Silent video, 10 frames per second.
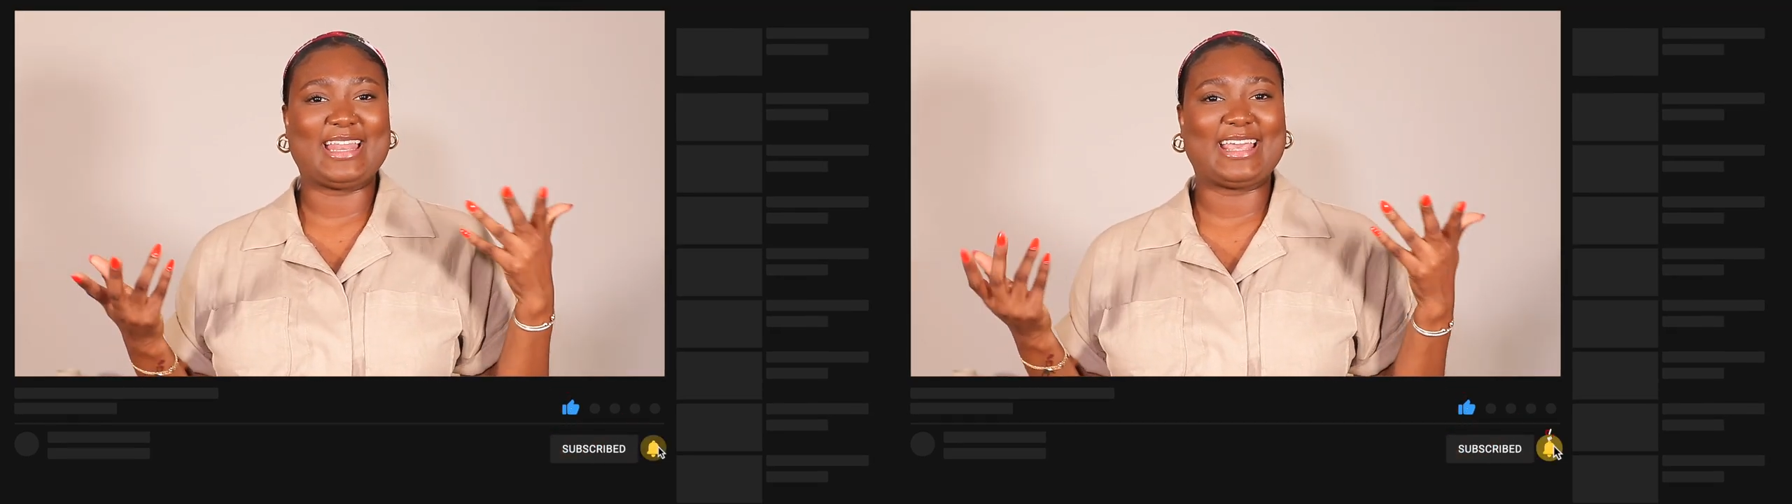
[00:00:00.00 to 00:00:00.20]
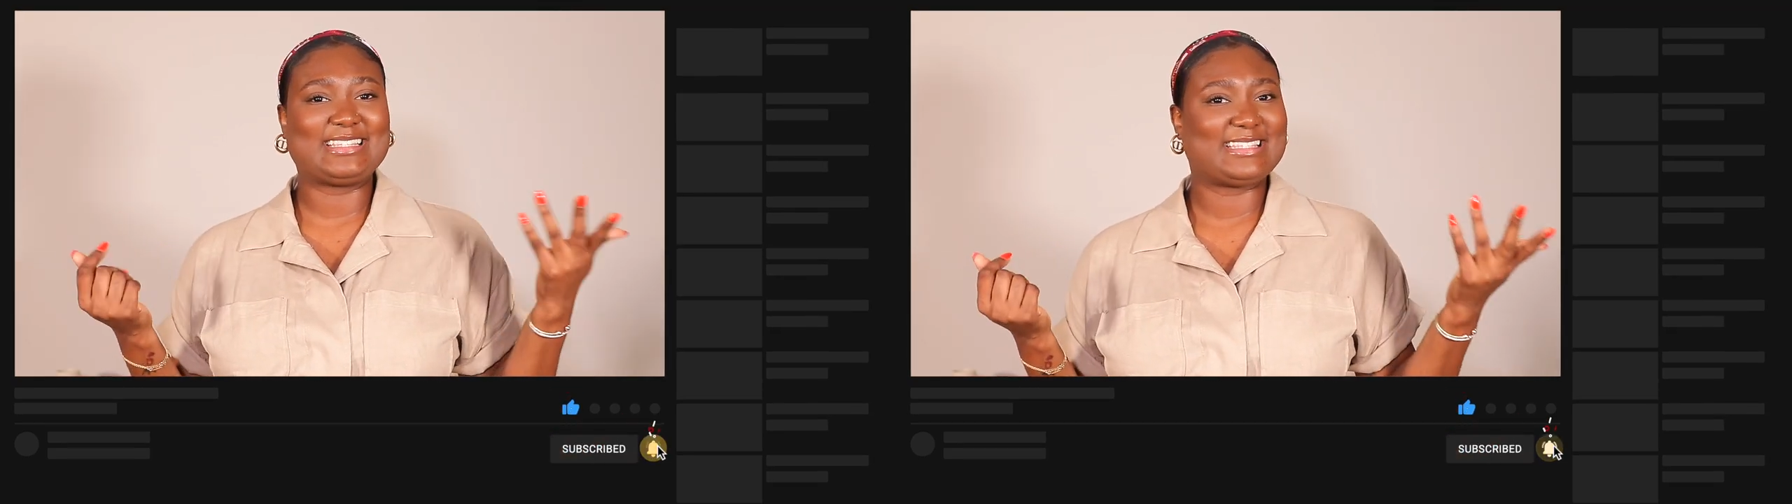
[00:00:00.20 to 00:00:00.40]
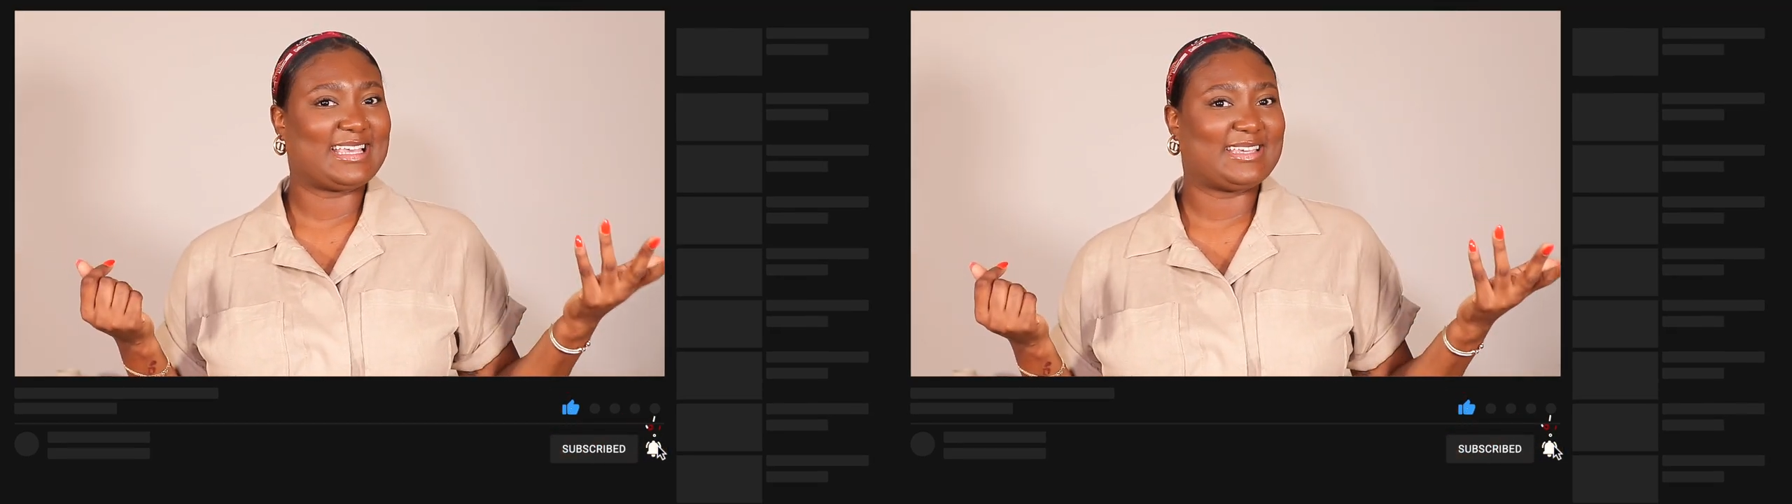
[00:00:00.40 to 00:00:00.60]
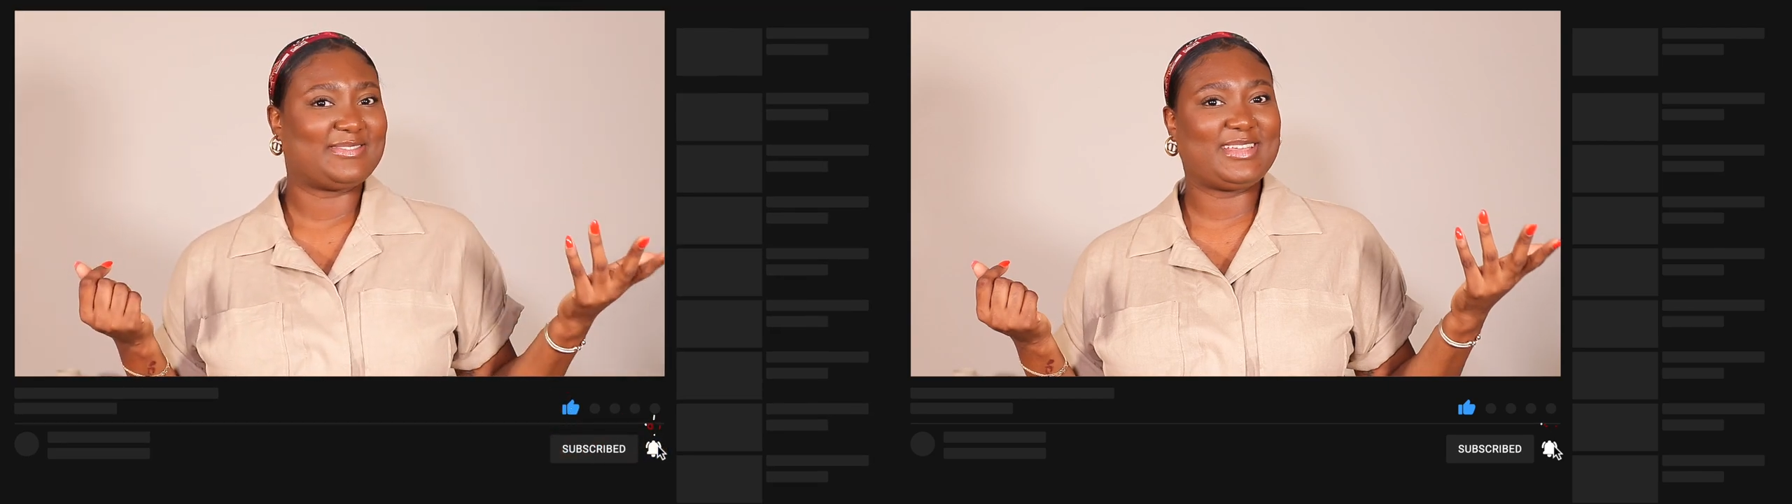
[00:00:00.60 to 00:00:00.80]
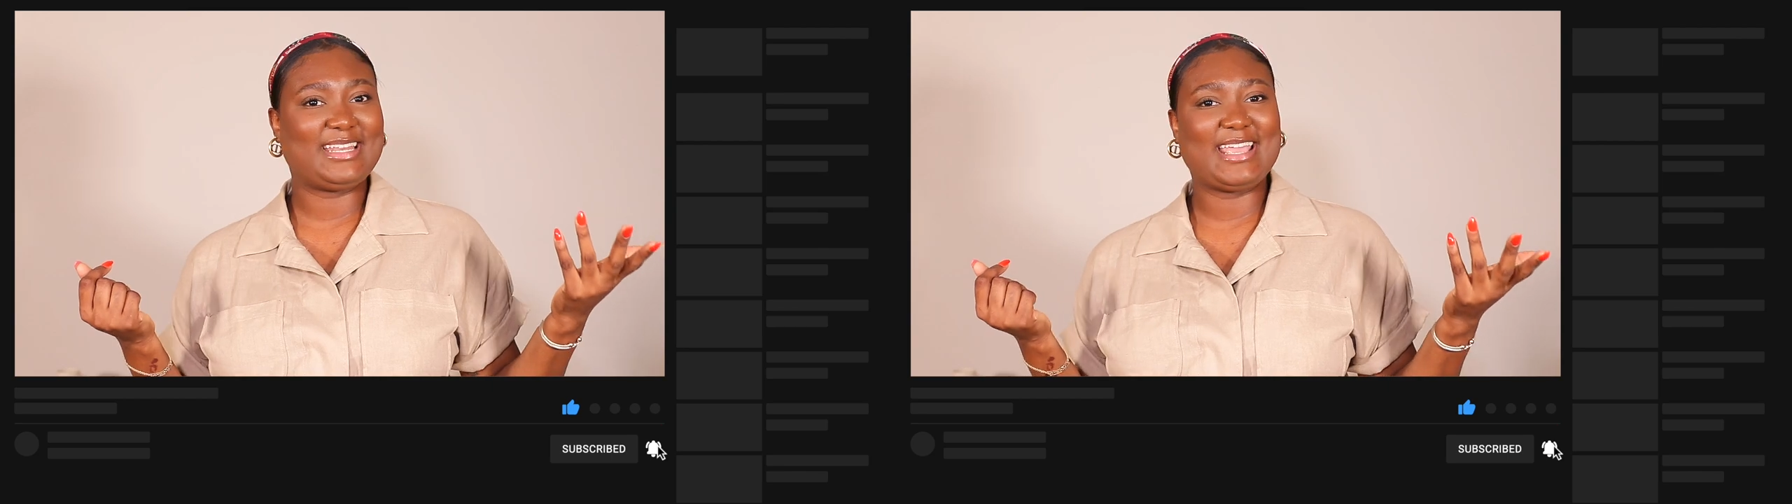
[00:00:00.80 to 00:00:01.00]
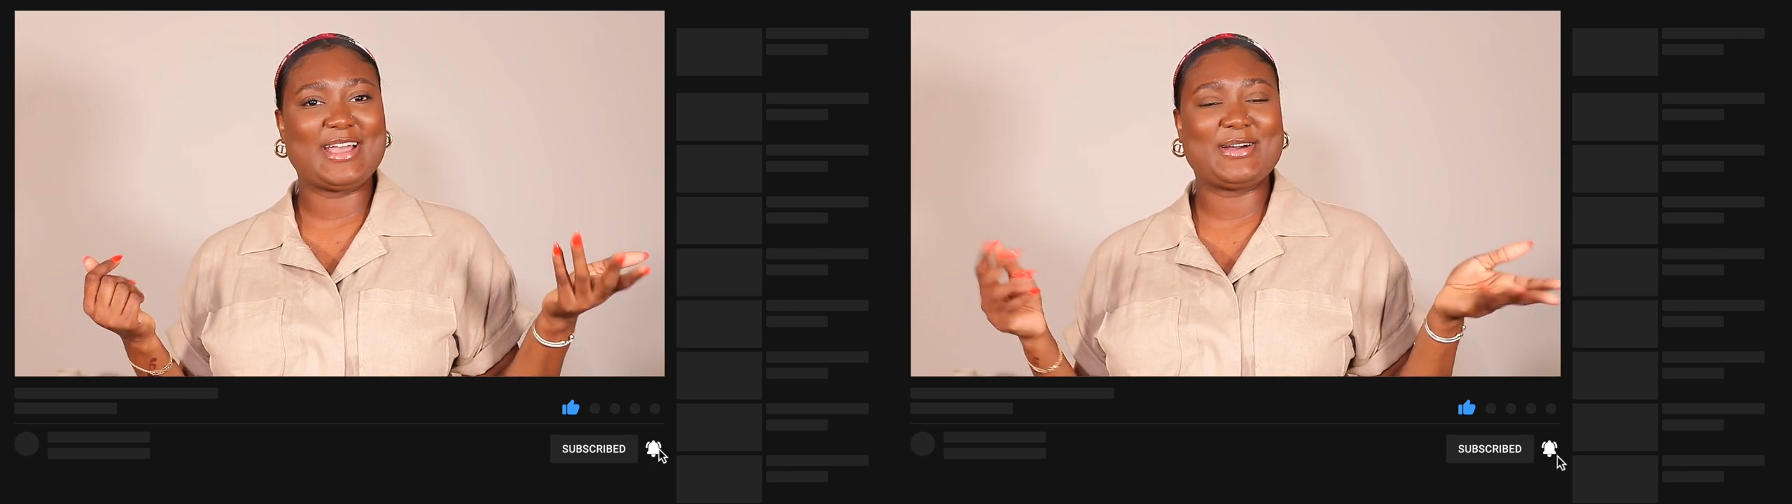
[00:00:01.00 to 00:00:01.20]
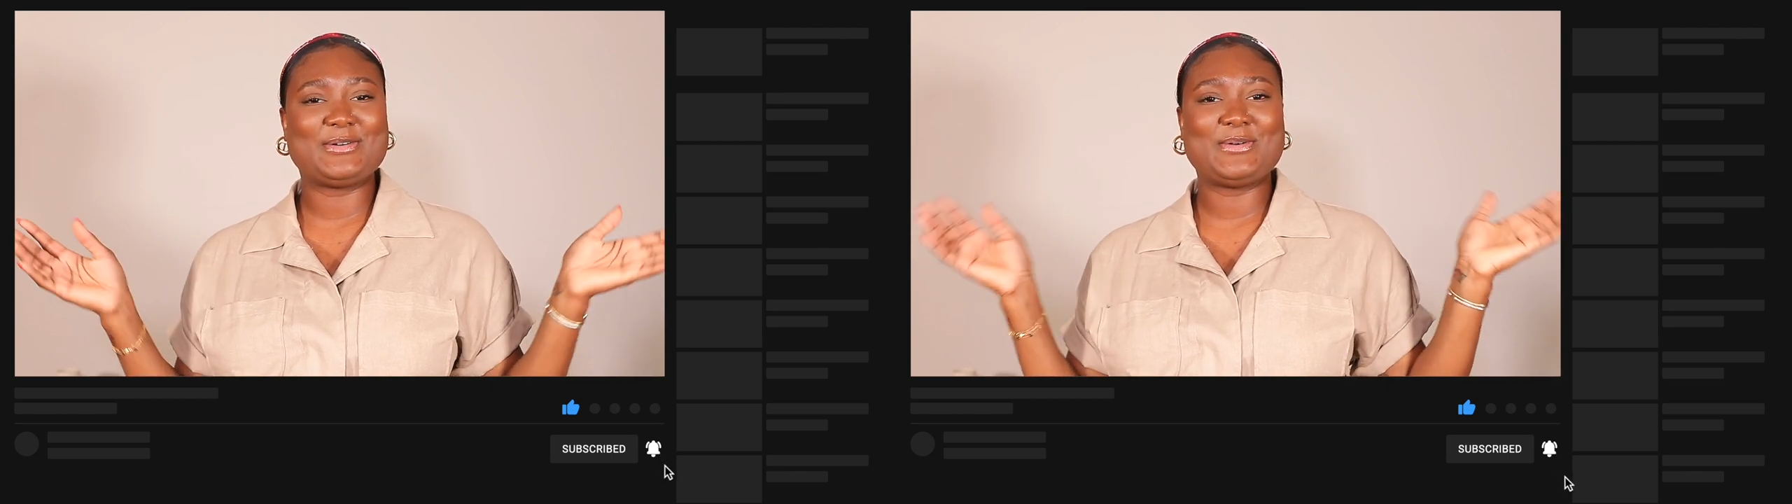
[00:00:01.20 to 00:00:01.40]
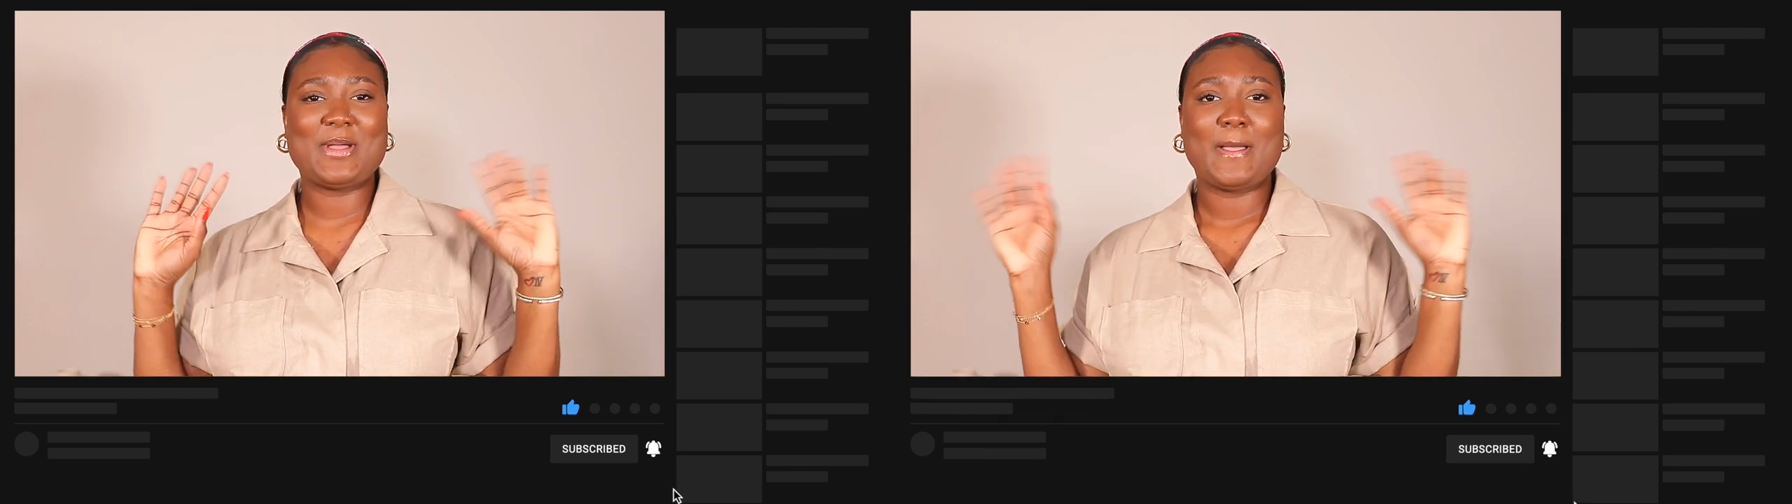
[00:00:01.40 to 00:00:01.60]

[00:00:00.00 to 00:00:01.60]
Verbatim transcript: next video.